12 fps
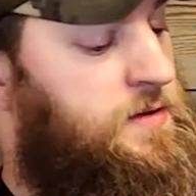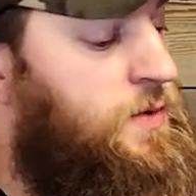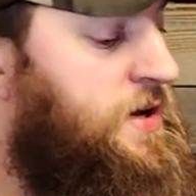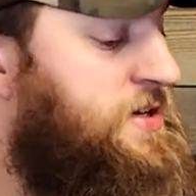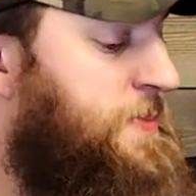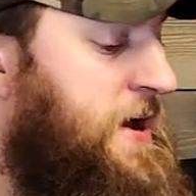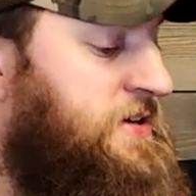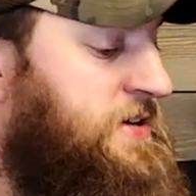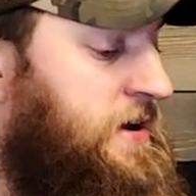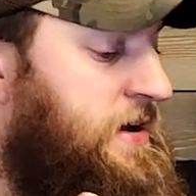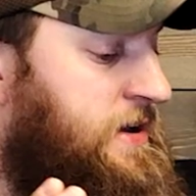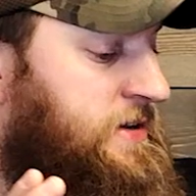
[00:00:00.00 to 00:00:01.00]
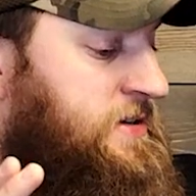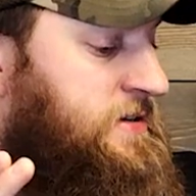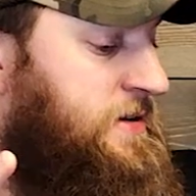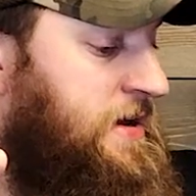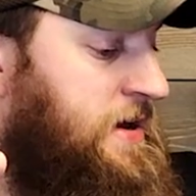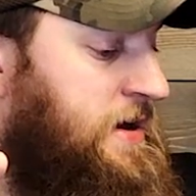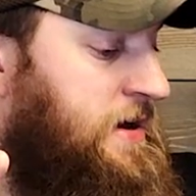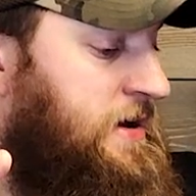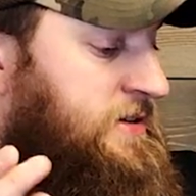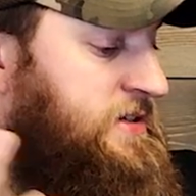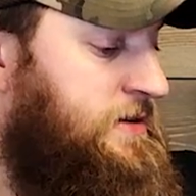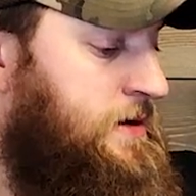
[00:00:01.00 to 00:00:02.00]
quick specs on it.
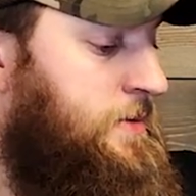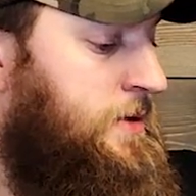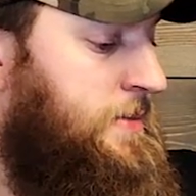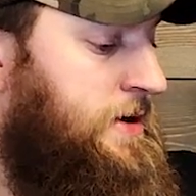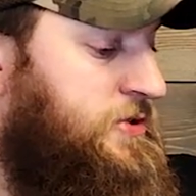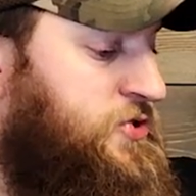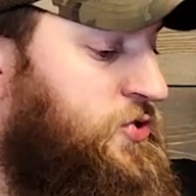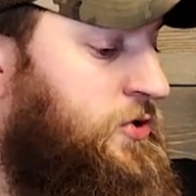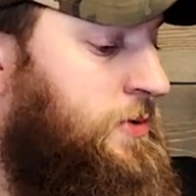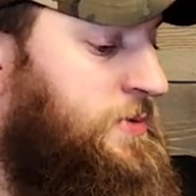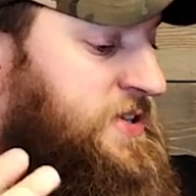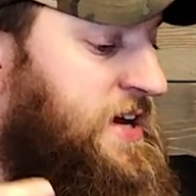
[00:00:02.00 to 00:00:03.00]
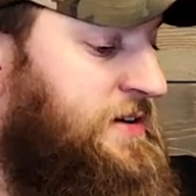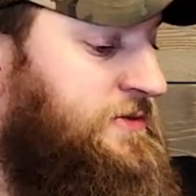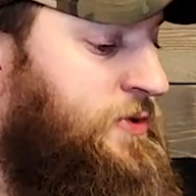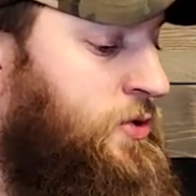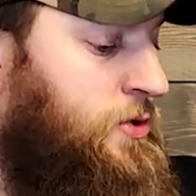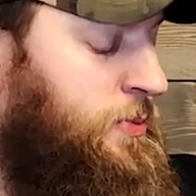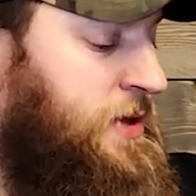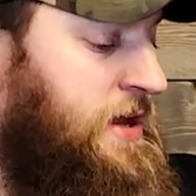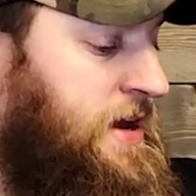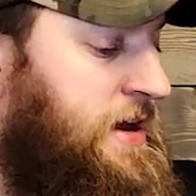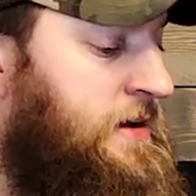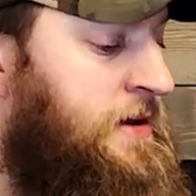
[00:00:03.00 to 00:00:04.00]
It's 30mm tube, second focal
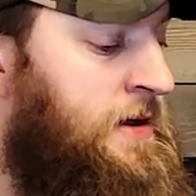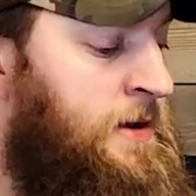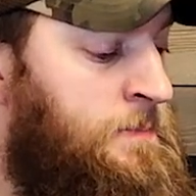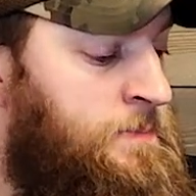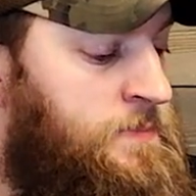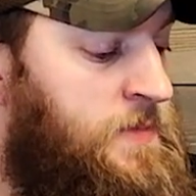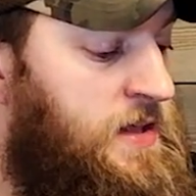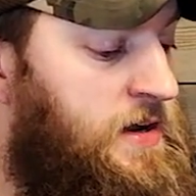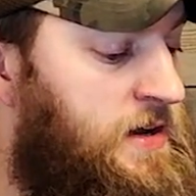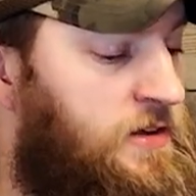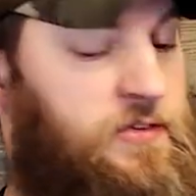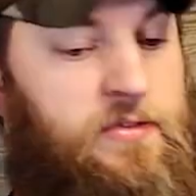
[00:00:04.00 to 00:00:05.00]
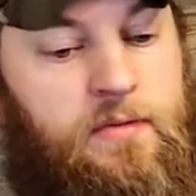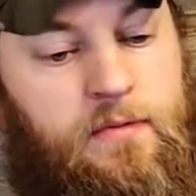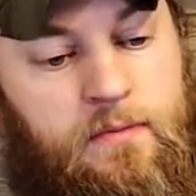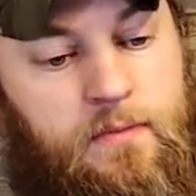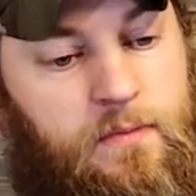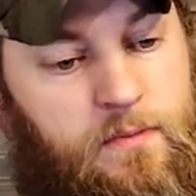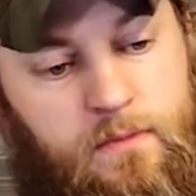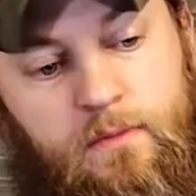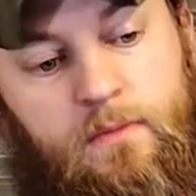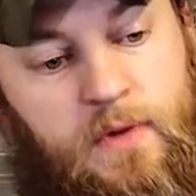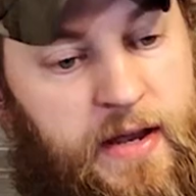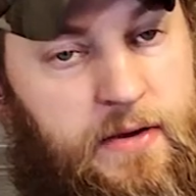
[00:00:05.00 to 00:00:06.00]
plane. It is,
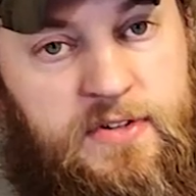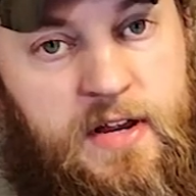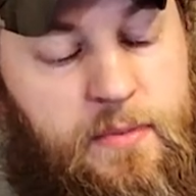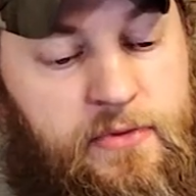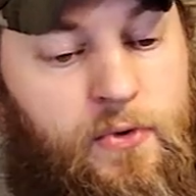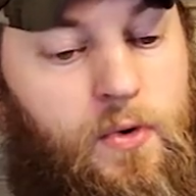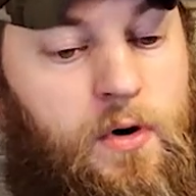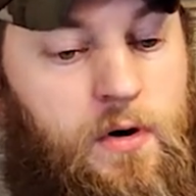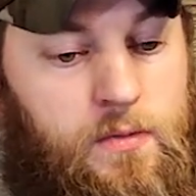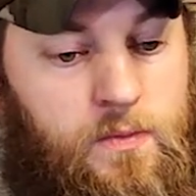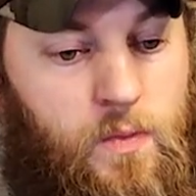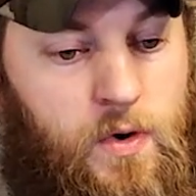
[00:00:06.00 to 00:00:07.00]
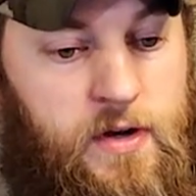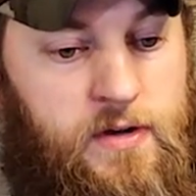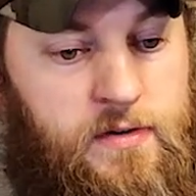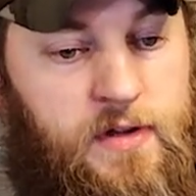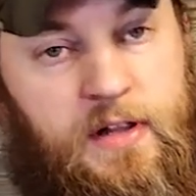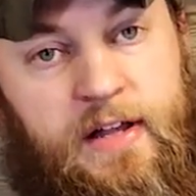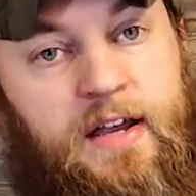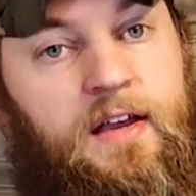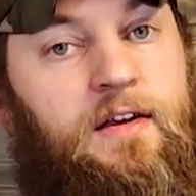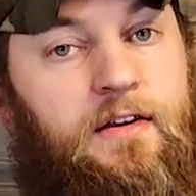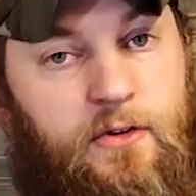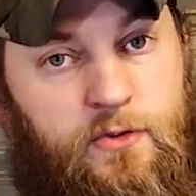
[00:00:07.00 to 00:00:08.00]
like I was saying before, 1 click
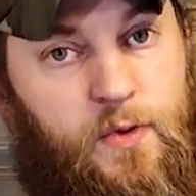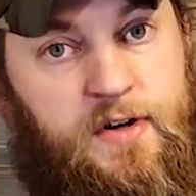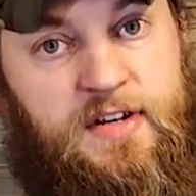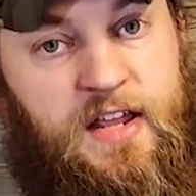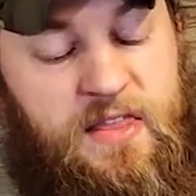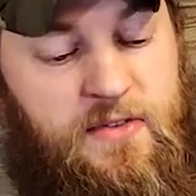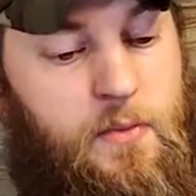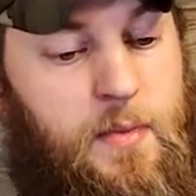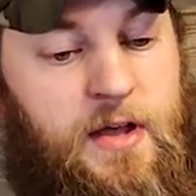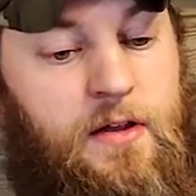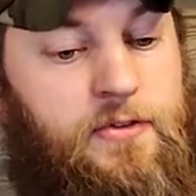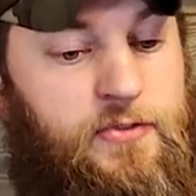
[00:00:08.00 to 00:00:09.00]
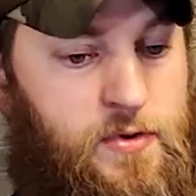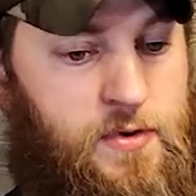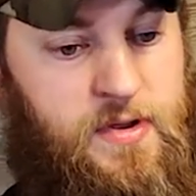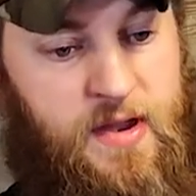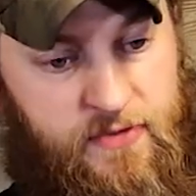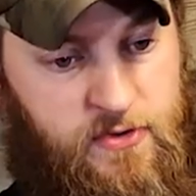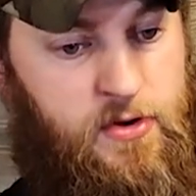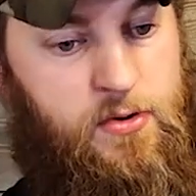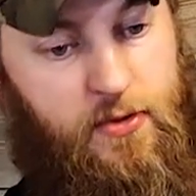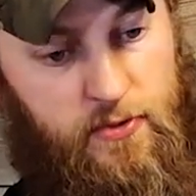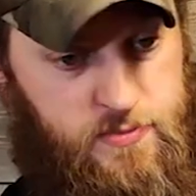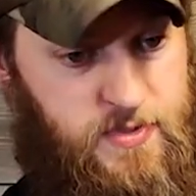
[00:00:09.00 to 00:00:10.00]
equals 1/10 of a mil, so you have to
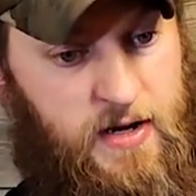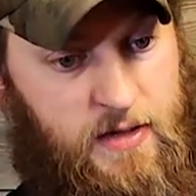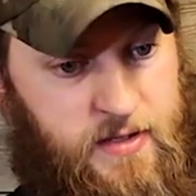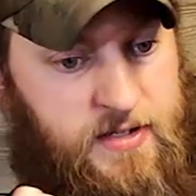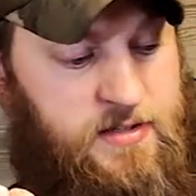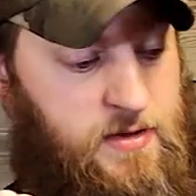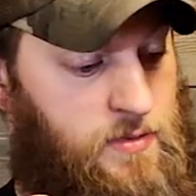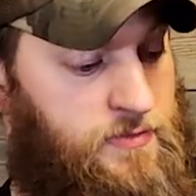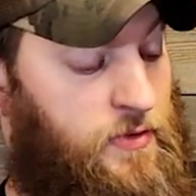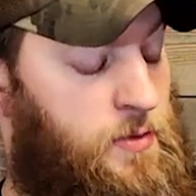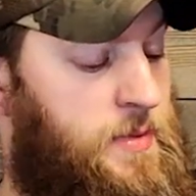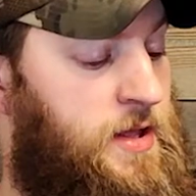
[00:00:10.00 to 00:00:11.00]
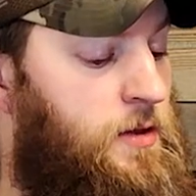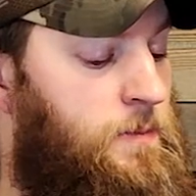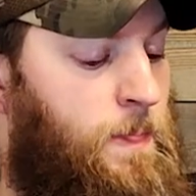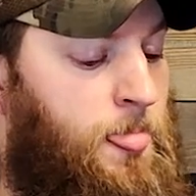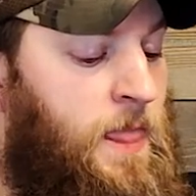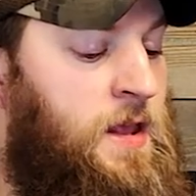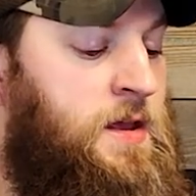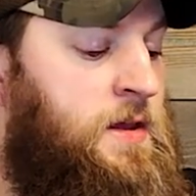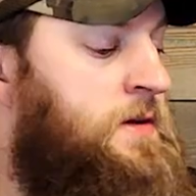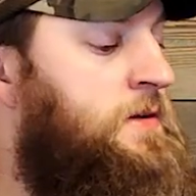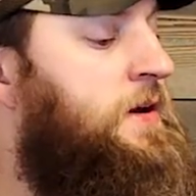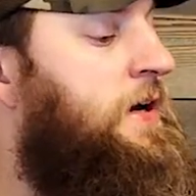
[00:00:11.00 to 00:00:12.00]
do 10 clicks to do a full mil.
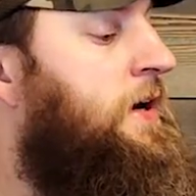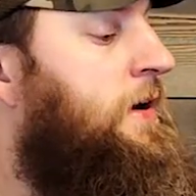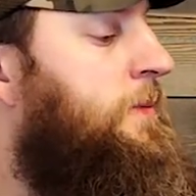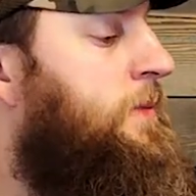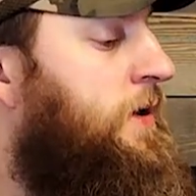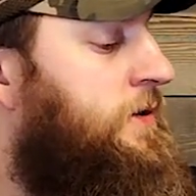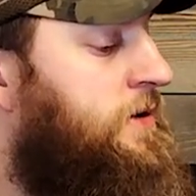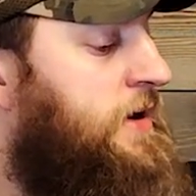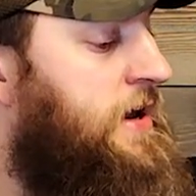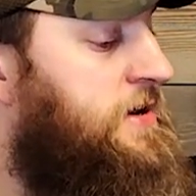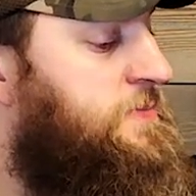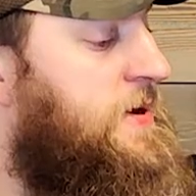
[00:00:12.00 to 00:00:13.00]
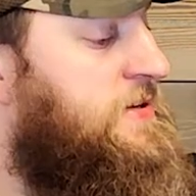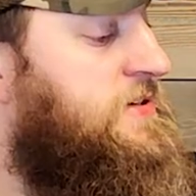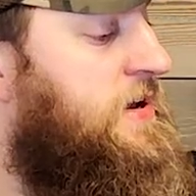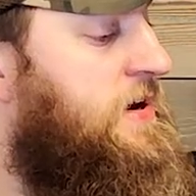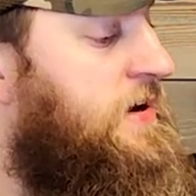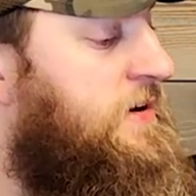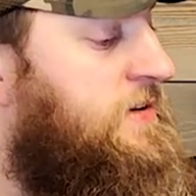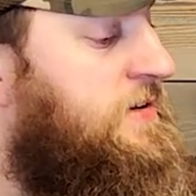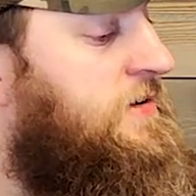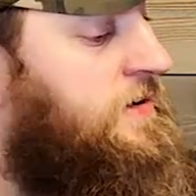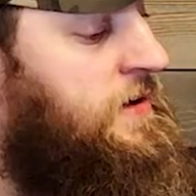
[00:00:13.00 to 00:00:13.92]
Other kind of specs on it.